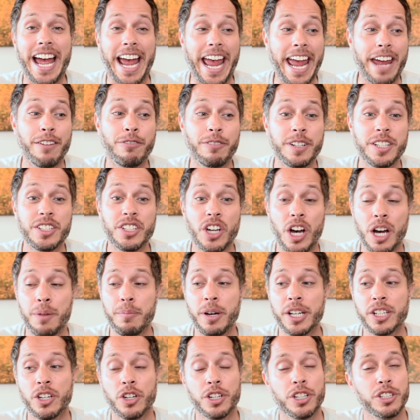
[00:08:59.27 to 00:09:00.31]
Every time
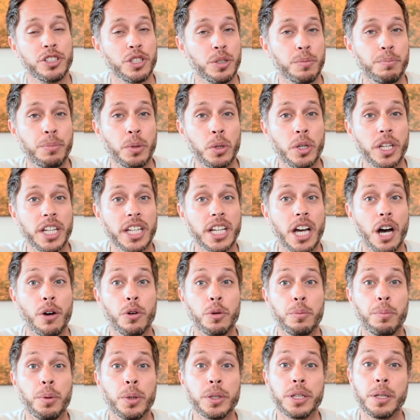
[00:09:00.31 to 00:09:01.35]
I got a new booking, I
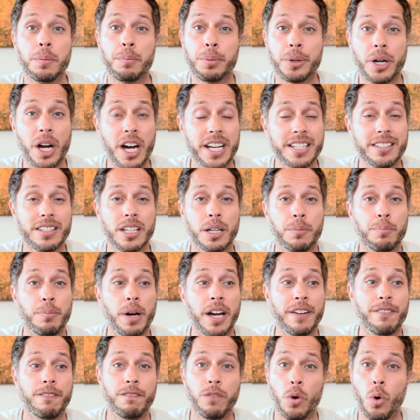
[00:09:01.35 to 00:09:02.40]
would put the price up by
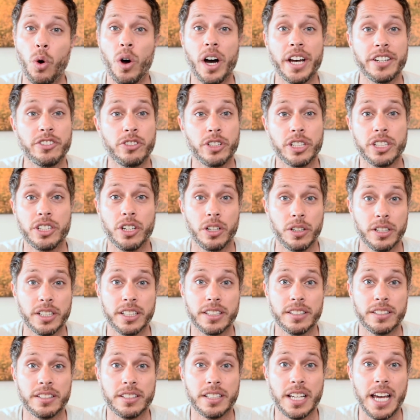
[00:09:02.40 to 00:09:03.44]

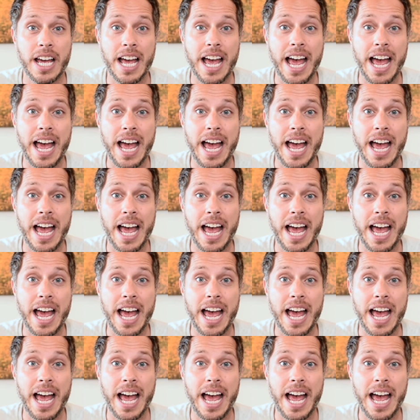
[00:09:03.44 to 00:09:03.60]
$400.